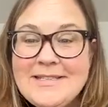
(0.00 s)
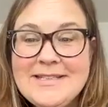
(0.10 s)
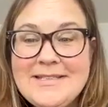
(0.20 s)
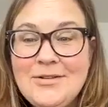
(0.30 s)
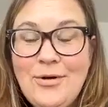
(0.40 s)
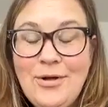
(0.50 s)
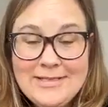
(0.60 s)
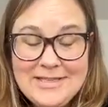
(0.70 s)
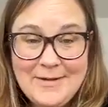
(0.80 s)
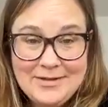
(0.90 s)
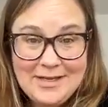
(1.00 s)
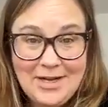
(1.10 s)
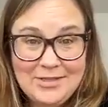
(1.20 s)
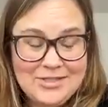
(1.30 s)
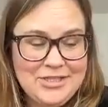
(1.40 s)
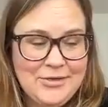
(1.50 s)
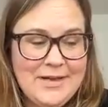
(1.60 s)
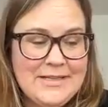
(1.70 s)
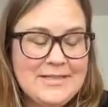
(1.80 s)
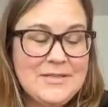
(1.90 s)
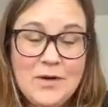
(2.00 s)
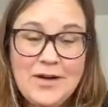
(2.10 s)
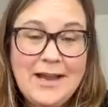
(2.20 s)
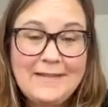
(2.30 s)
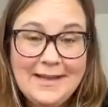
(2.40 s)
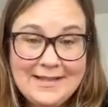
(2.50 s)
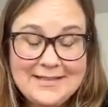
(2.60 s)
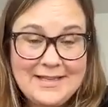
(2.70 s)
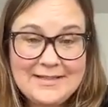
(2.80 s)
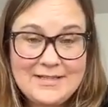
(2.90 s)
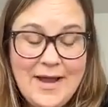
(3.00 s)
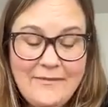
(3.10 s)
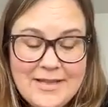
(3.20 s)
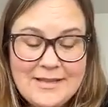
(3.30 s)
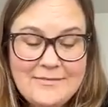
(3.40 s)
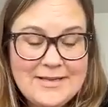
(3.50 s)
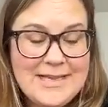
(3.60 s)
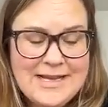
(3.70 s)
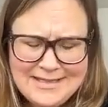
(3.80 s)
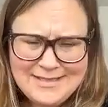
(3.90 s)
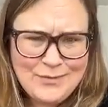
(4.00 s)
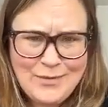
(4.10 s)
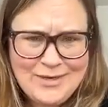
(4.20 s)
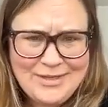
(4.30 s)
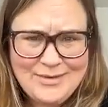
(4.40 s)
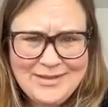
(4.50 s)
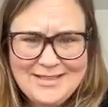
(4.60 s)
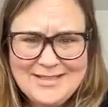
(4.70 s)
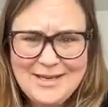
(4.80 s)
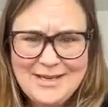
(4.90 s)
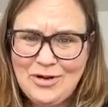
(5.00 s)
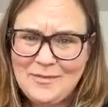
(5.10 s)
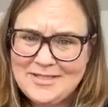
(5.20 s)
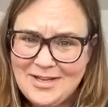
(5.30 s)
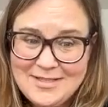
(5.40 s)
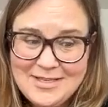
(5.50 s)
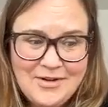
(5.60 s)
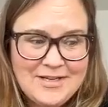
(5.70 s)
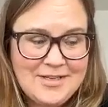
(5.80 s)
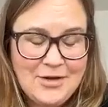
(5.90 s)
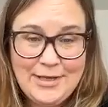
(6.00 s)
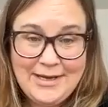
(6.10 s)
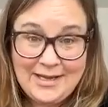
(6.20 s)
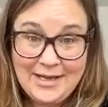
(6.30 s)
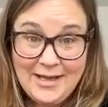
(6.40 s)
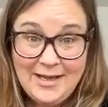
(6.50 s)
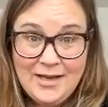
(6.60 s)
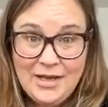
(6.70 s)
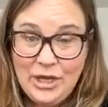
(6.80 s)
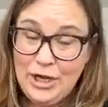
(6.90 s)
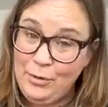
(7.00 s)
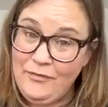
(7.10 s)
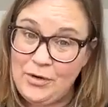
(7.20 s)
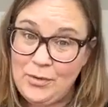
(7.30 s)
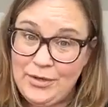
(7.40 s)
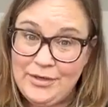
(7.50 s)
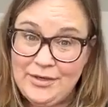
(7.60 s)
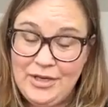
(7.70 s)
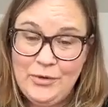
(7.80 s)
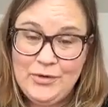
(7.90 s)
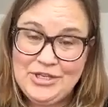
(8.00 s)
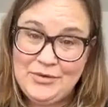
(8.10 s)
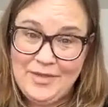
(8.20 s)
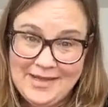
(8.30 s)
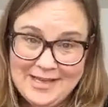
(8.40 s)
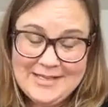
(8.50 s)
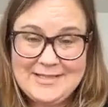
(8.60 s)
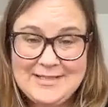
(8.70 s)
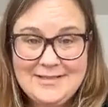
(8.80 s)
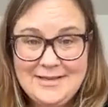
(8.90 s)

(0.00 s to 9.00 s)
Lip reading: this is Nicole asked about the color too. And this is where, again, like, so everything that we say, and this is what we do in the listing appointments also, is go like, in a perfect world, you would do this.